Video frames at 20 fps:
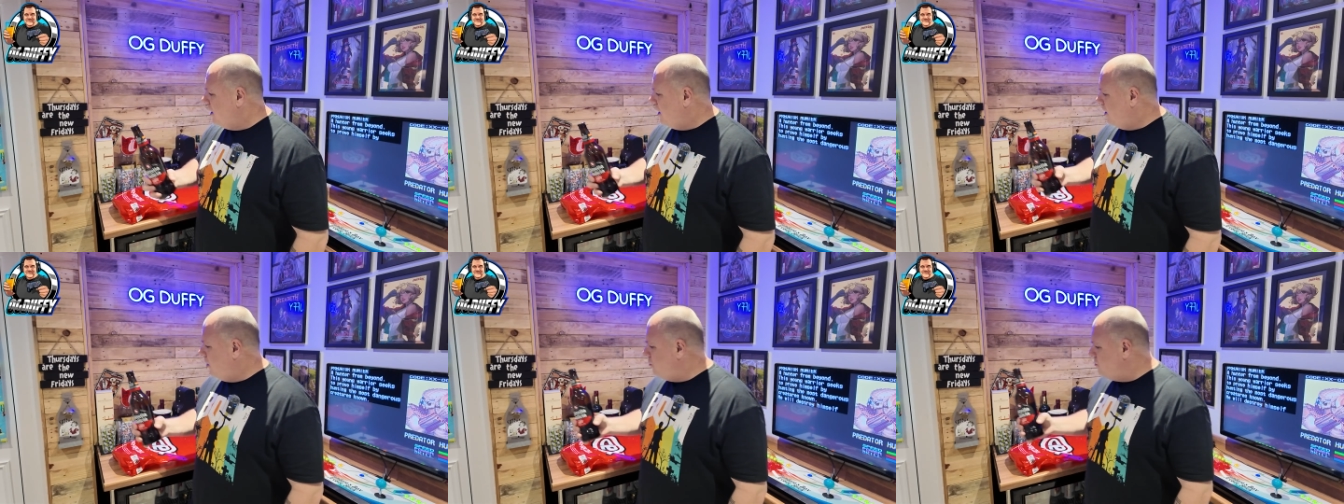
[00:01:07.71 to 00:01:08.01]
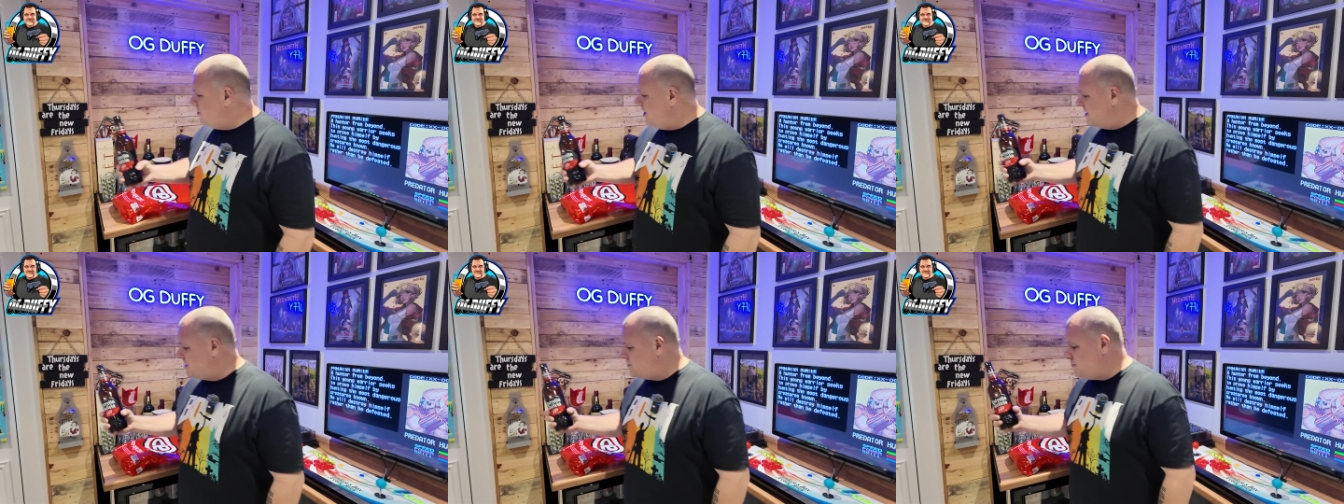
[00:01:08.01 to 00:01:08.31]

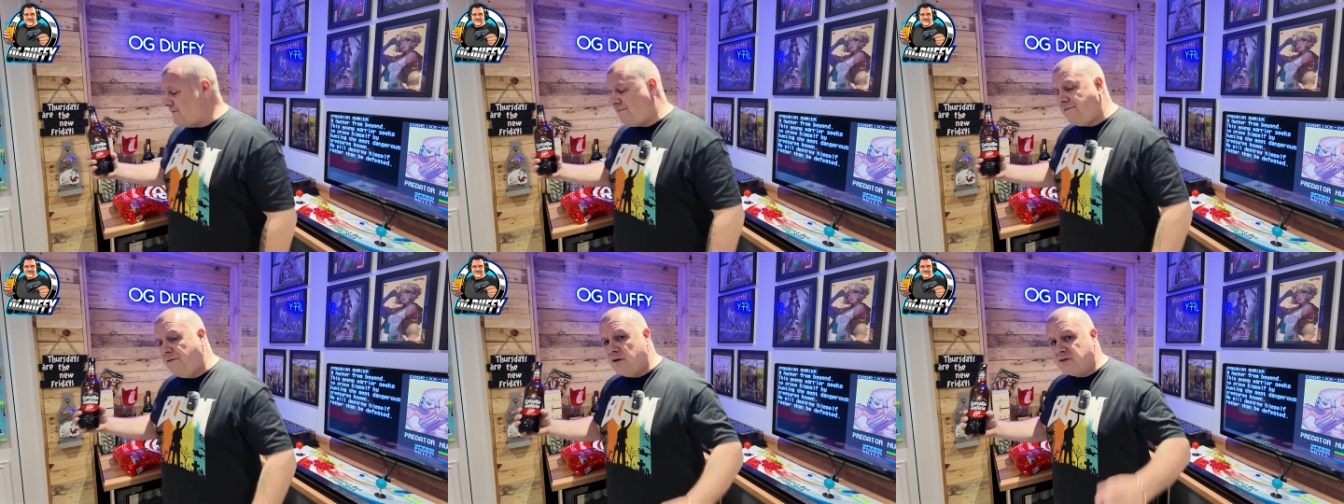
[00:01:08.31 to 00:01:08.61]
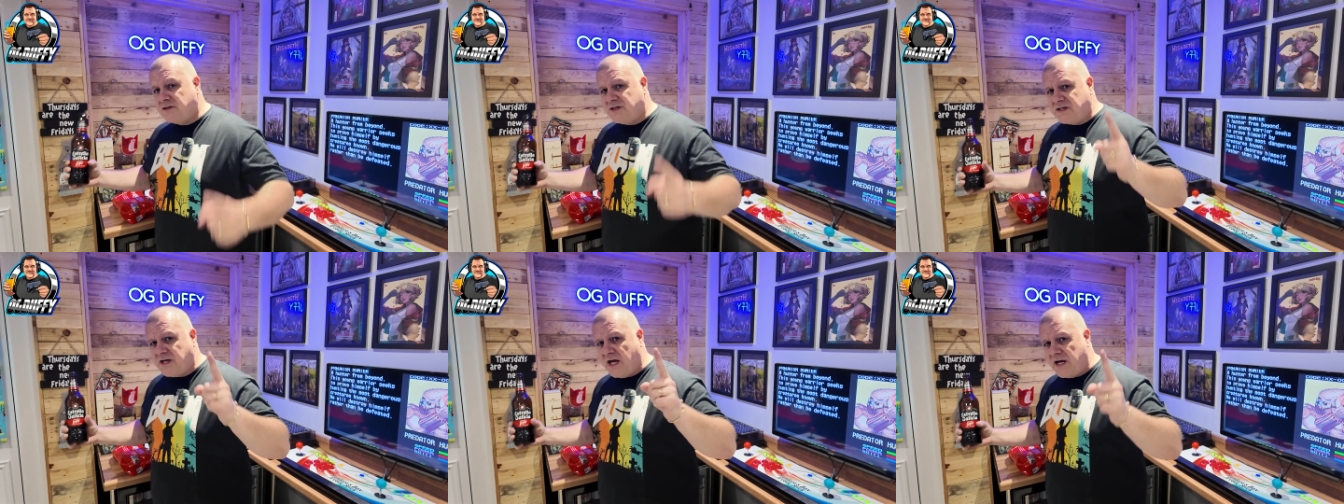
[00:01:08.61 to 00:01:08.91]
Oh yes, but
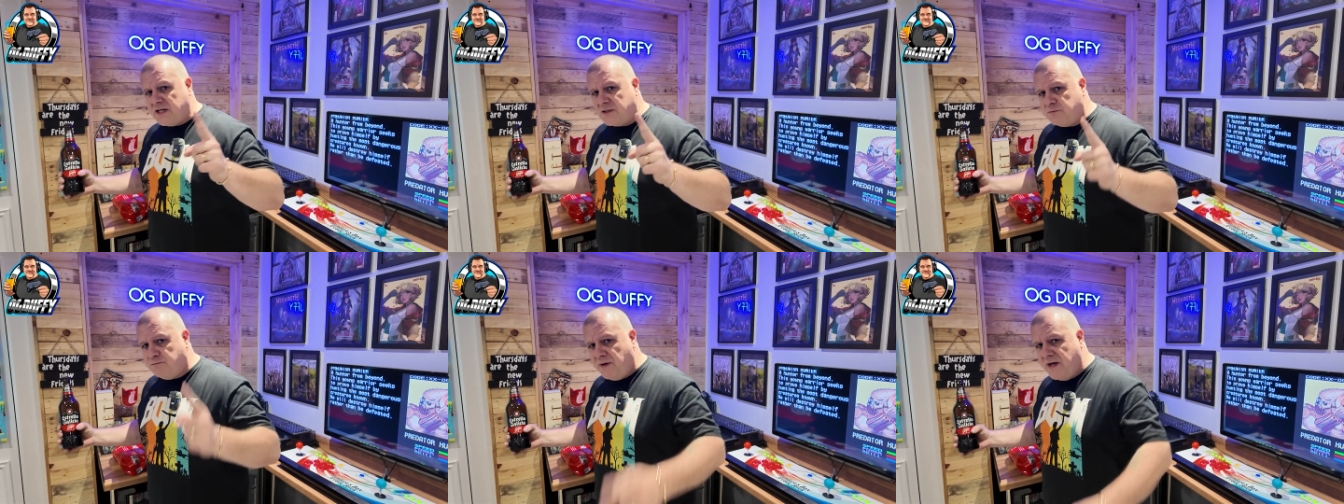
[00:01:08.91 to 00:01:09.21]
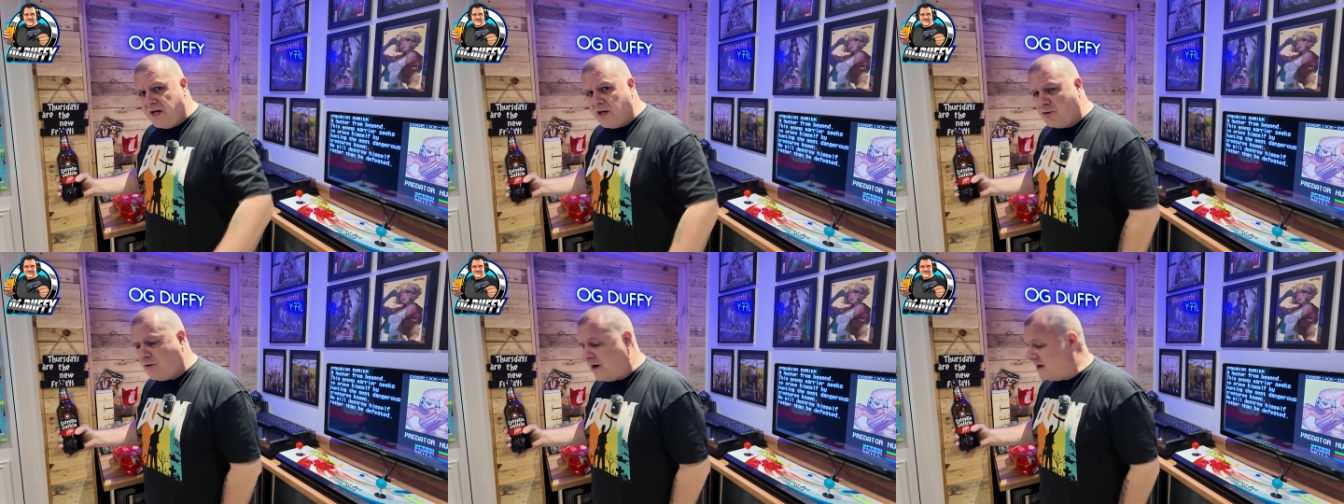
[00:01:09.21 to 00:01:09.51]
first let's get this
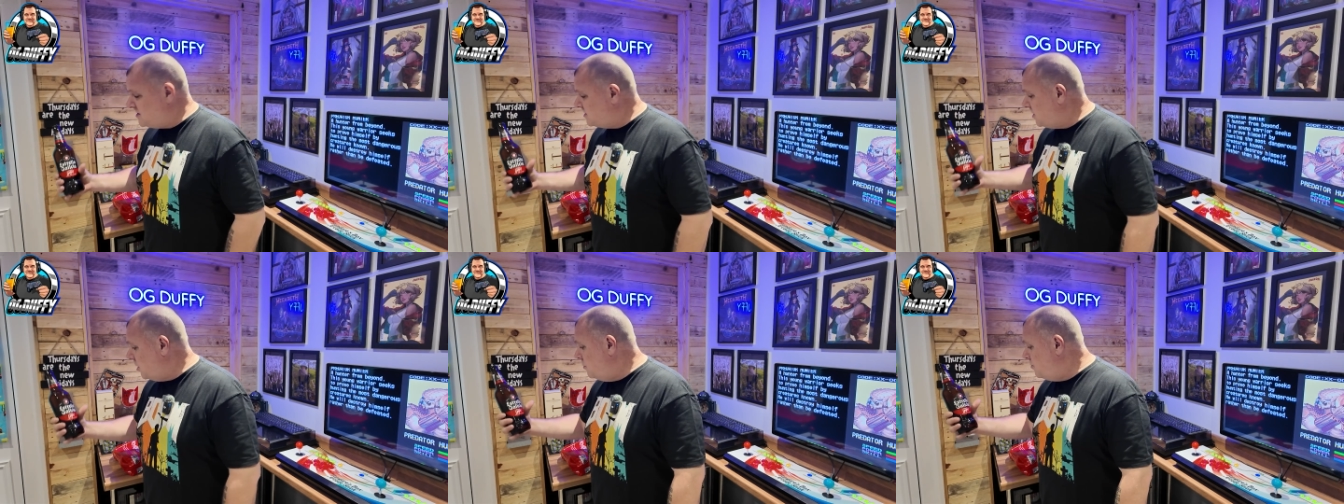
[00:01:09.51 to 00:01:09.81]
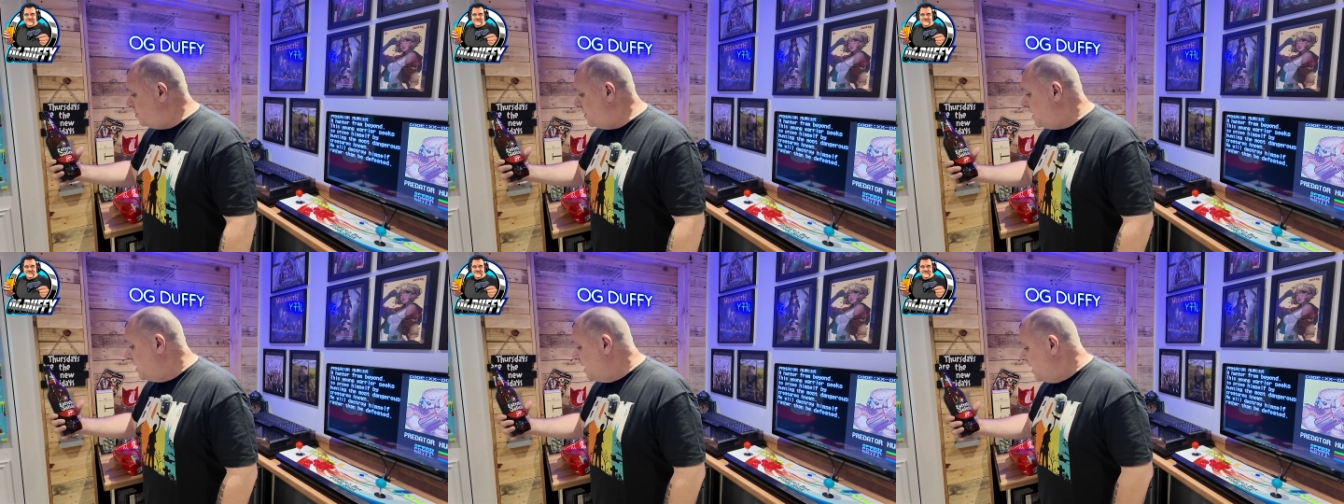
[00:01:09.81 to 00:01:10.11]
beer cracked
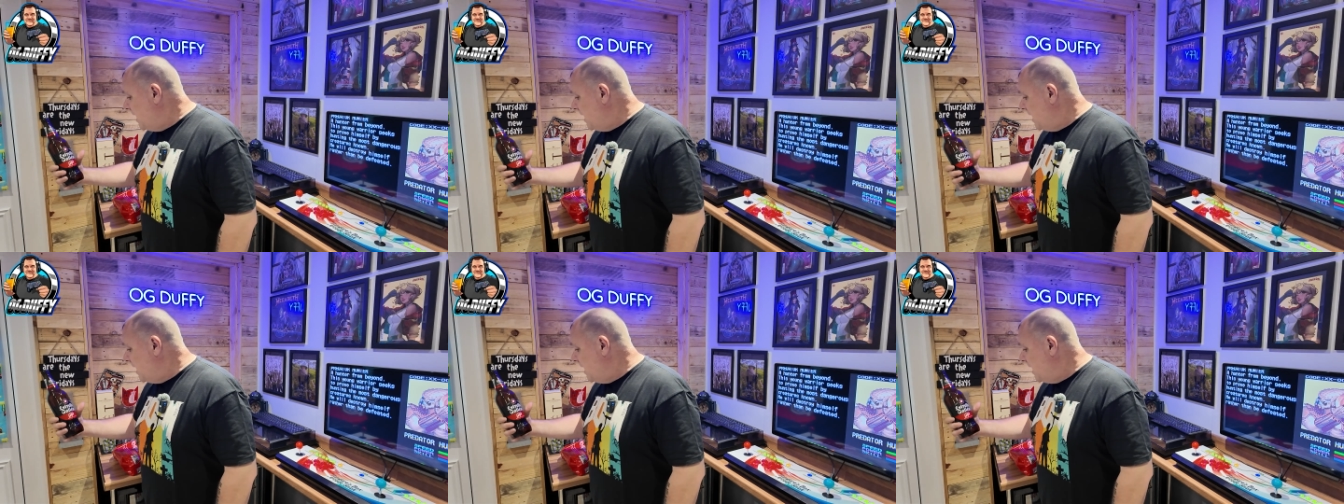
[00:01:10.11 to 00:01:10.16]
open.